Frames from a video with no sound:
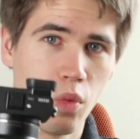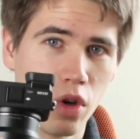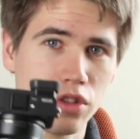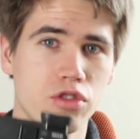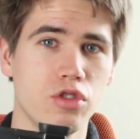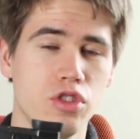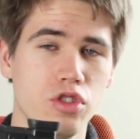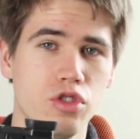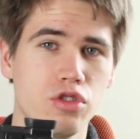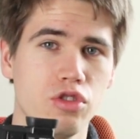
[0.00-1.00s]
wants to
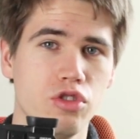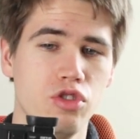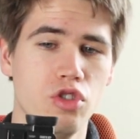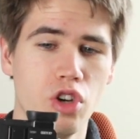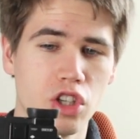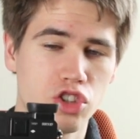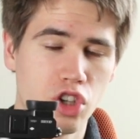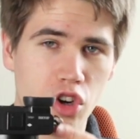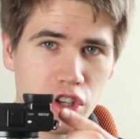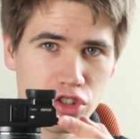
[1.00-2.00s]
use your
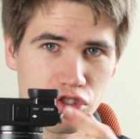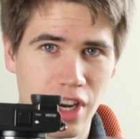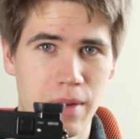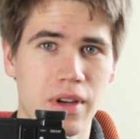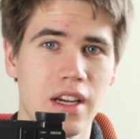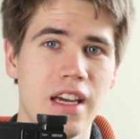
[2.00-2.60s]
shoulder strap.